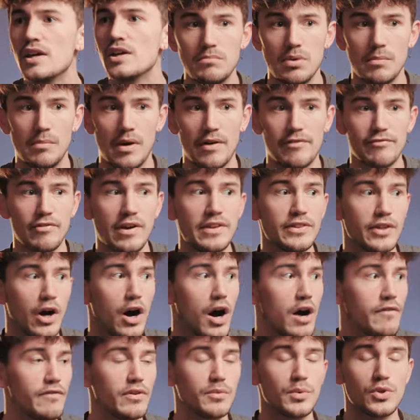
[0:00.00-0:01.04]
But my friend
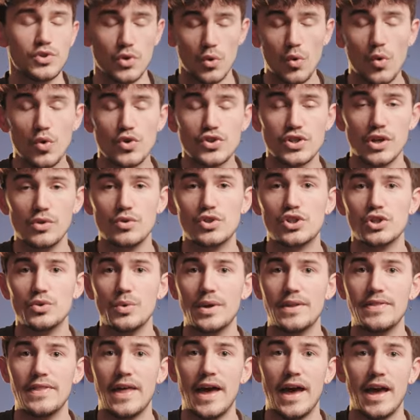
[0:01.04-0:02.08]
Arthur was also
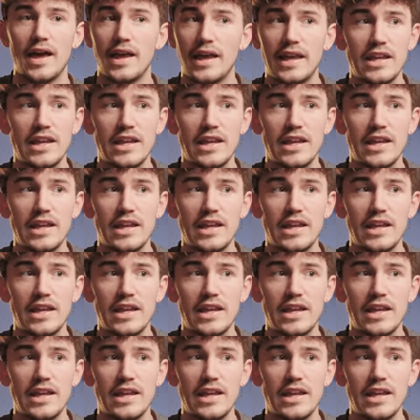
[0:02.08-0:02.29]
shooting there.